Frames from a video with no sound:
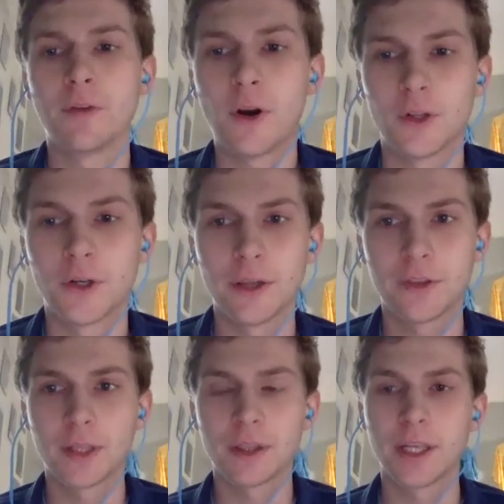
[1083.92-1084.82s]
of all or
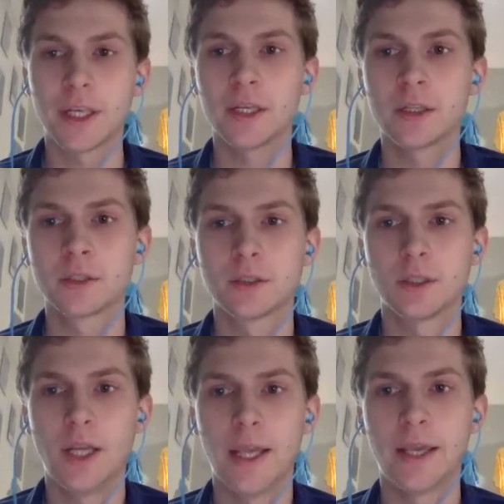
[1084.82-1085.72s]
nothing thinking
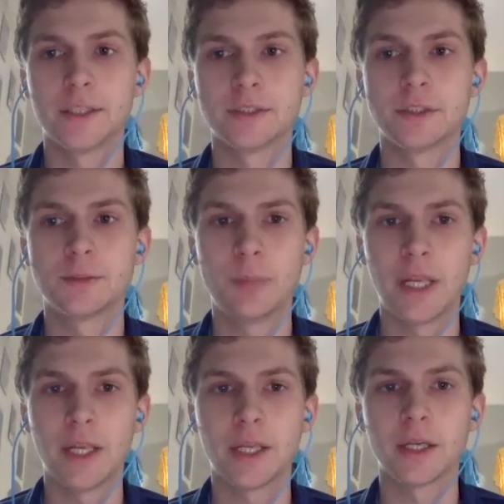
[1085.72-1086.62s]
and
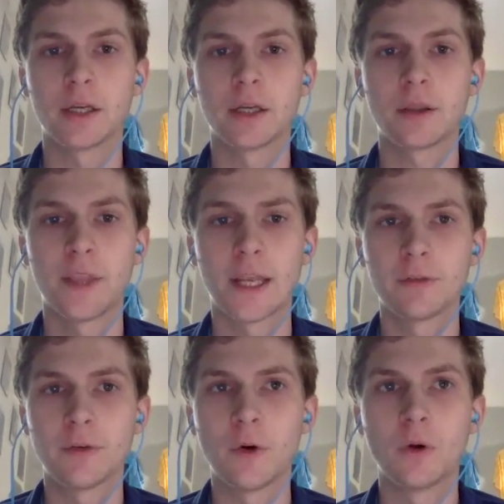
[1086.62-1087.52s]
being
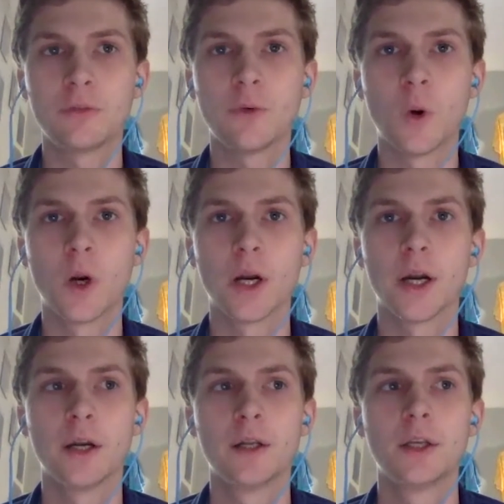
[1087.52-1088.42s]
thankful for